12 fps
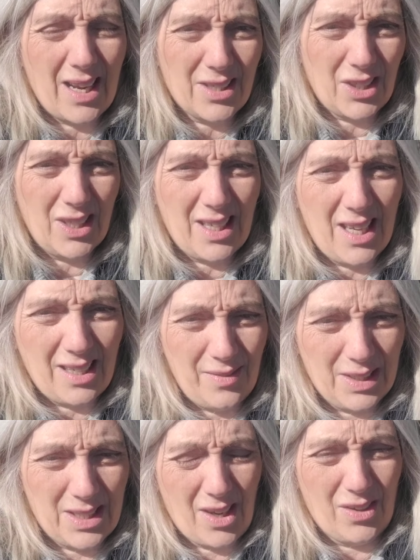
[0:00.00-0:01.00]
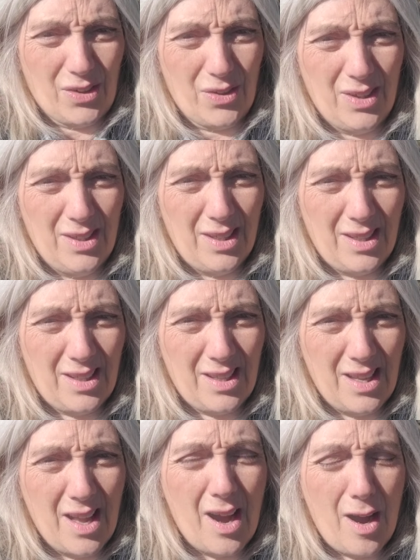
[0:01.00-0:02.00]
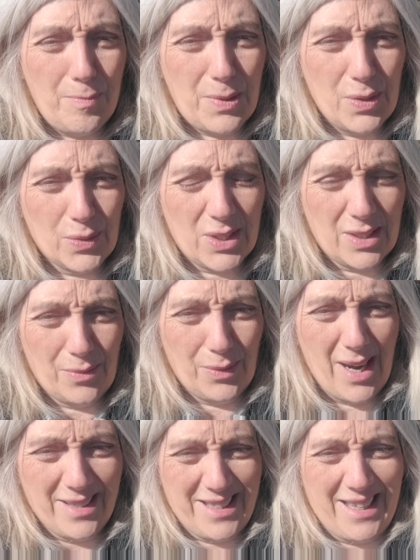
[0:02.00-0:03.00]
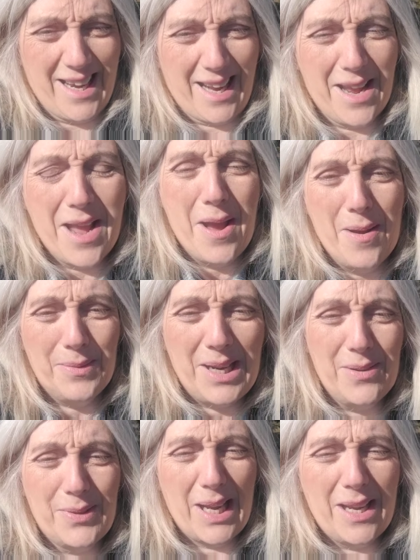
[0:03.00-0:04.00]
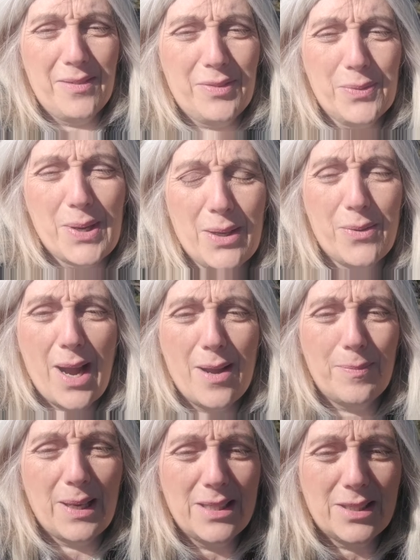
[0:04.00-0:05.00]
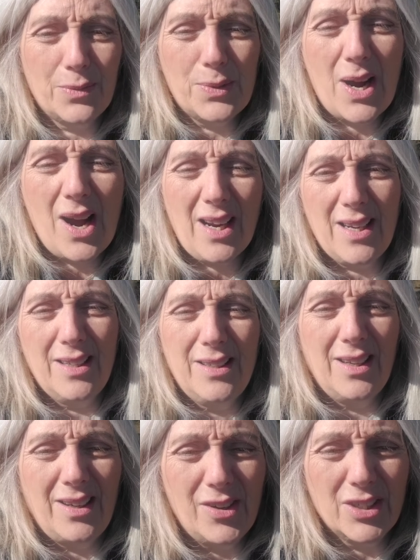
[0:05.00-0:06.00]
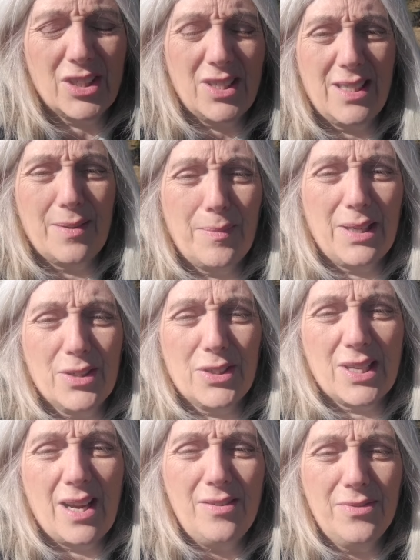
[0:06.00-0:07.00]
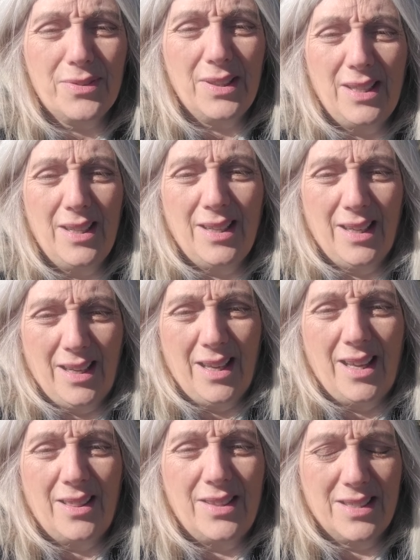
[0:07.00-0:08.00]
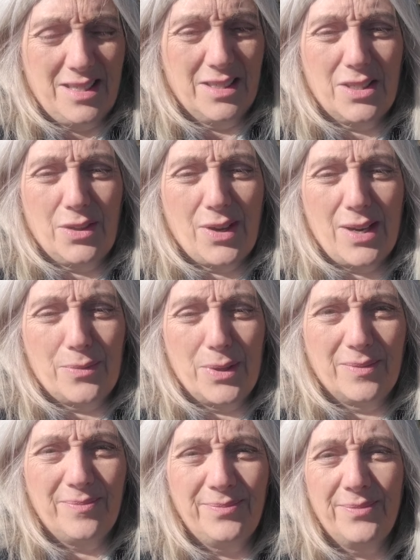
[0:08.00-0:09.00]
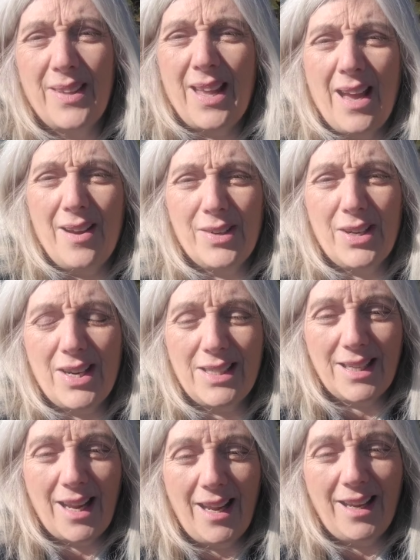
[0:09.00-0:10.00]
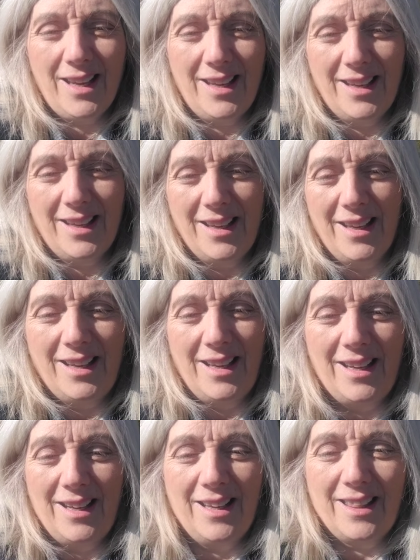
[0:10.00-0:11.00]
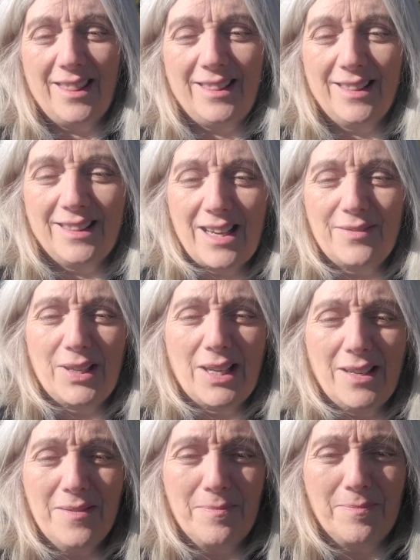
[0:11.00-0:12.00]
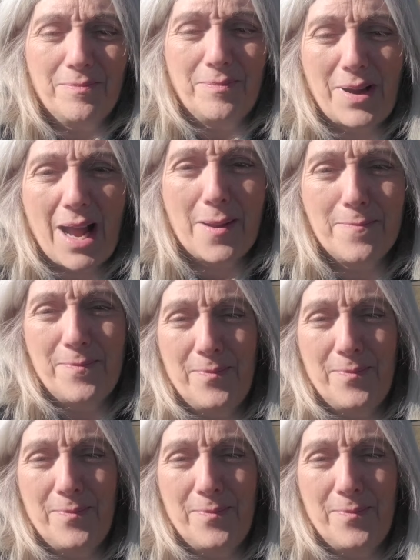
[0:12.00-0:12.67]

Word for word: Actually, I can't even tell you. I'll post it when I see it. But anyway, if you want a quiet place to walk or just sit by yourself, this is a great one. Have a great day. Love ya. Bye.